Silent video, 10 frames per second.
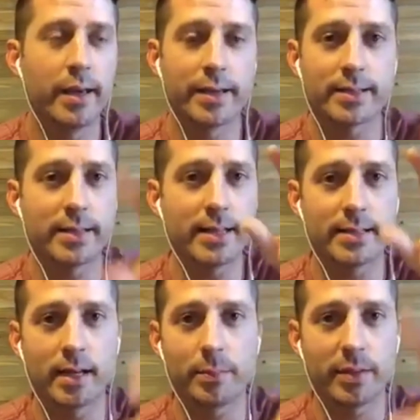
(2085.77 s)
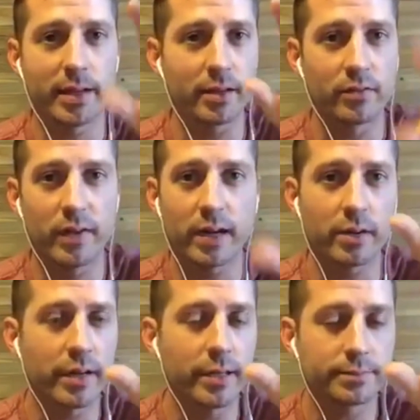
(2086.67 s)
and it sets up like a
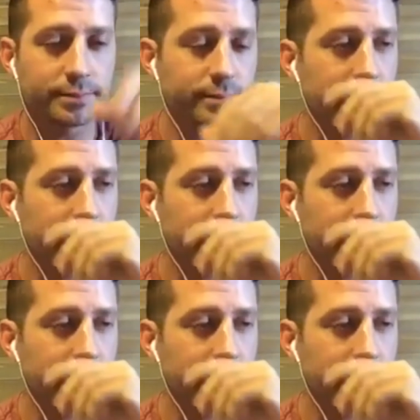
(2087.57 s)
very,